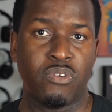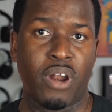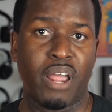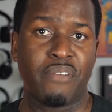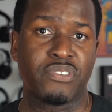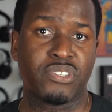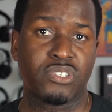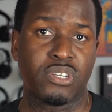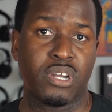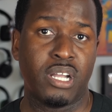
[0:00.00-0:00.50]

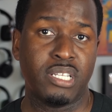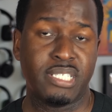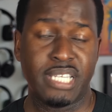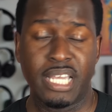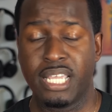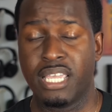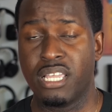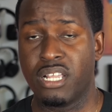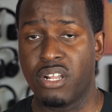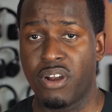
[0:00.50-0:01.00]
graphics card,
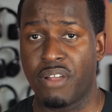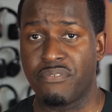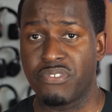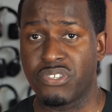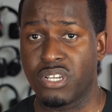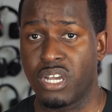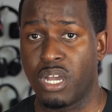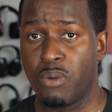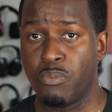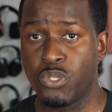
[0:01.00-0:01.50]
dedicated
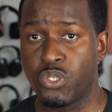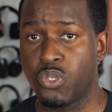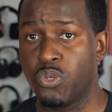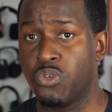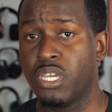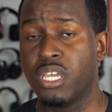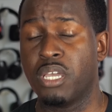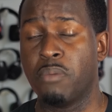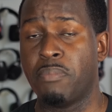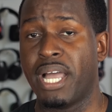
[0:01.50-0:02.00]
graphics card with 2
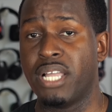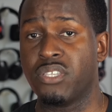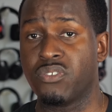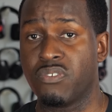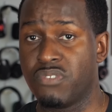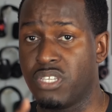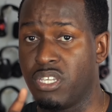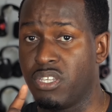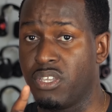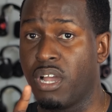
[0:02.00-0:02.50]
gigabytes
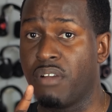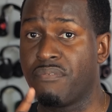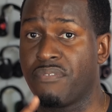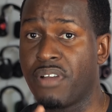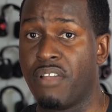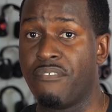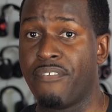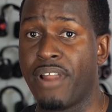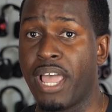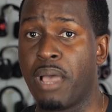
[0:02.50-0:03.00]
of
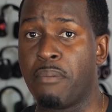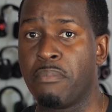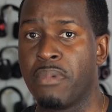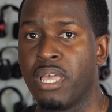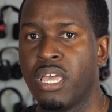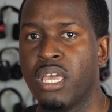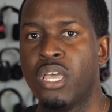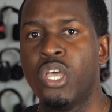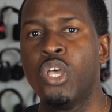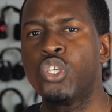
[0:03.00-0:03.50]
DDR5 RAM.
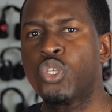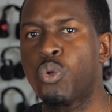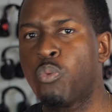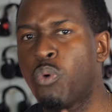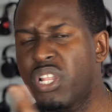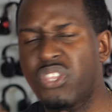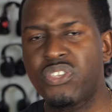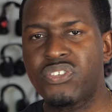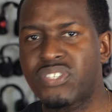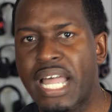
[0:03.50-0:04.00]
So
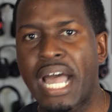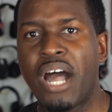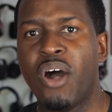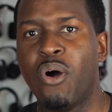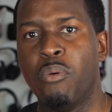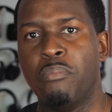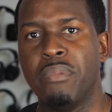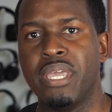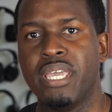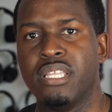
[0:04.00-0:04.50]
what does the
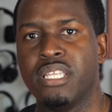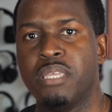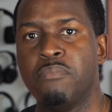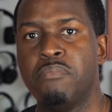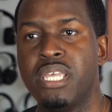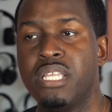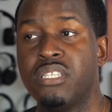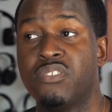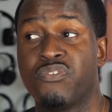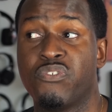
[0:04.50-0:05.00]
owl mean? It
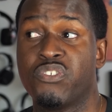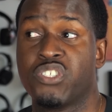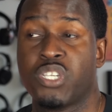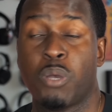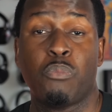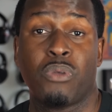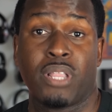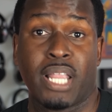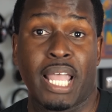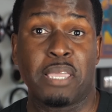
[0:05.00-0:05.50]
means for
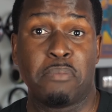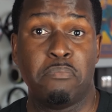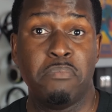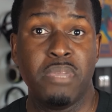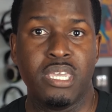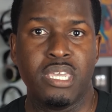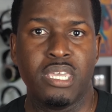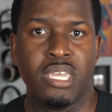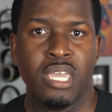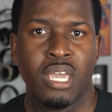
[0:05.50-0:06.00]
someone like
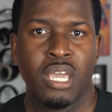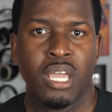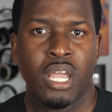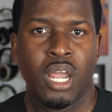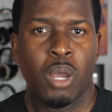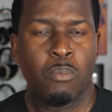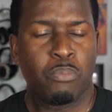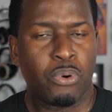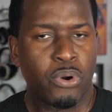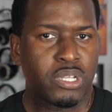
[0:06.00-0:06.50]
me,
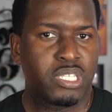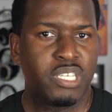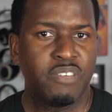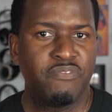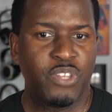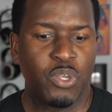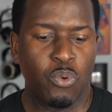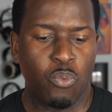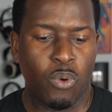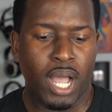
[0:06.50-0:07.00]

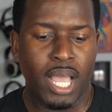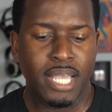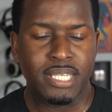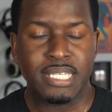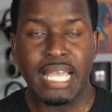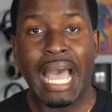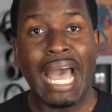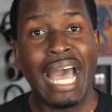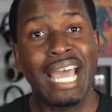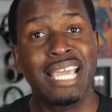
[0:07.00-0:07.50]

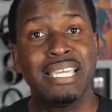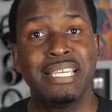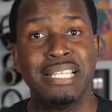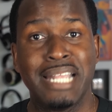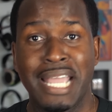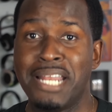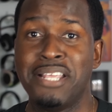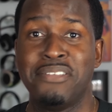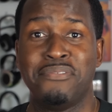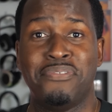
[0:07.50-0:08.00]
productivity-wise, I can
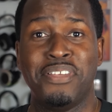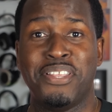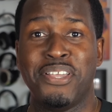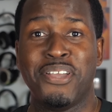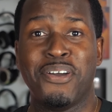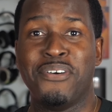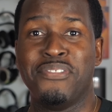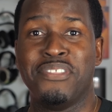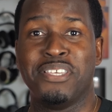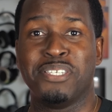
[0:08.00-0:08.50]
edit
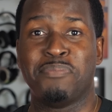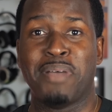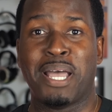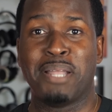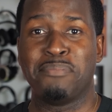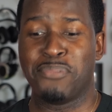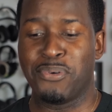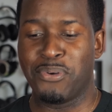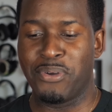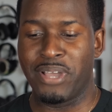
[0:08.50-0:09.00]
video on this
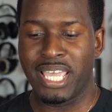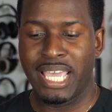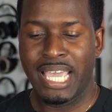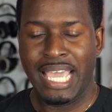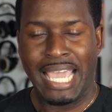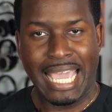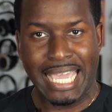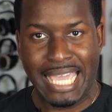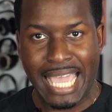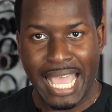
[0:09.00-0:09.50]
bad boy.
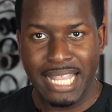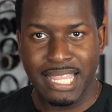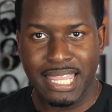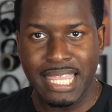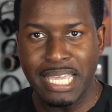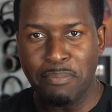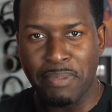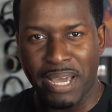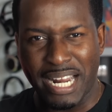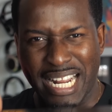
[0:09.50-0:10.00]
Again,
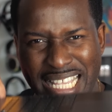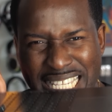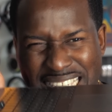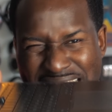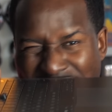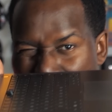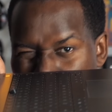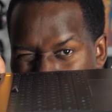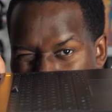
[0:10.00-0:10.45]
think about it. See